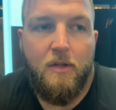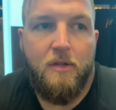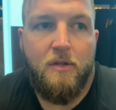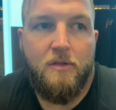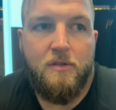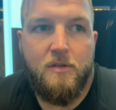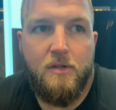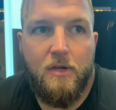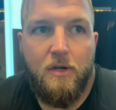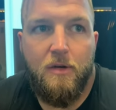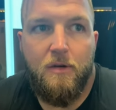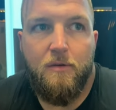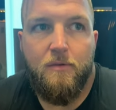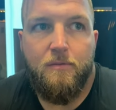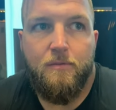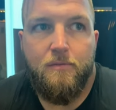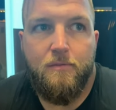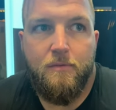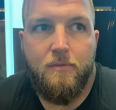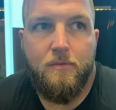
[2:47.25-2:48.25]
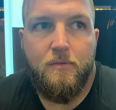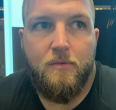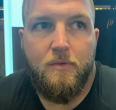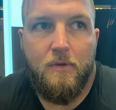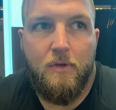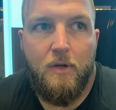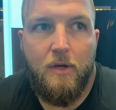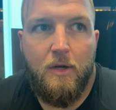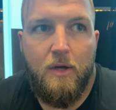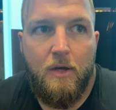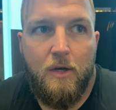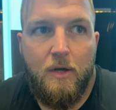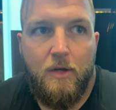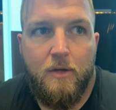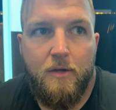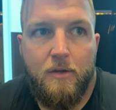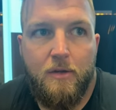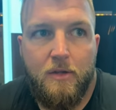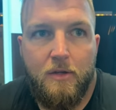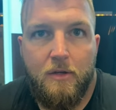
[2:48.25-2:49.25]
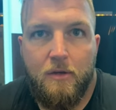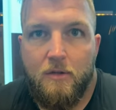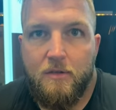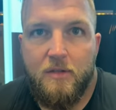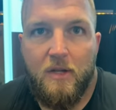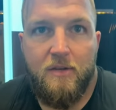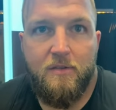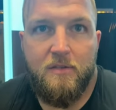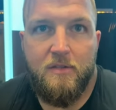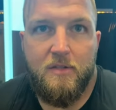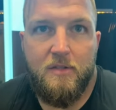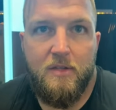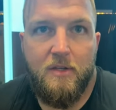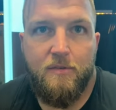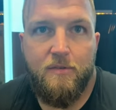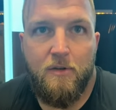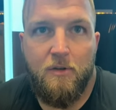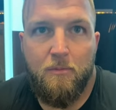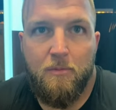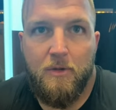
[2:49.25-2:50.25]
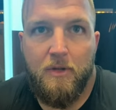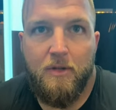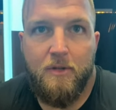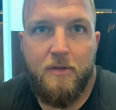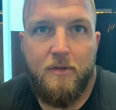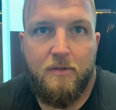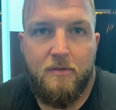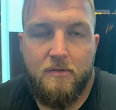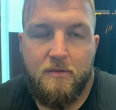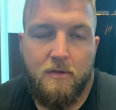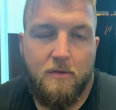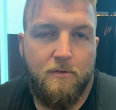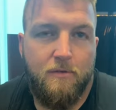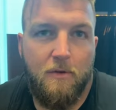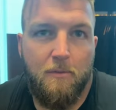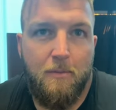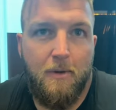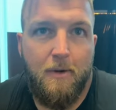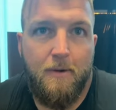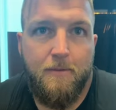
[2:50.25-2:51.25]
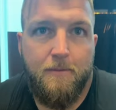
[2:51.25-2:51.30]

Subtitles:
So, you know, it's obviously different, but still football.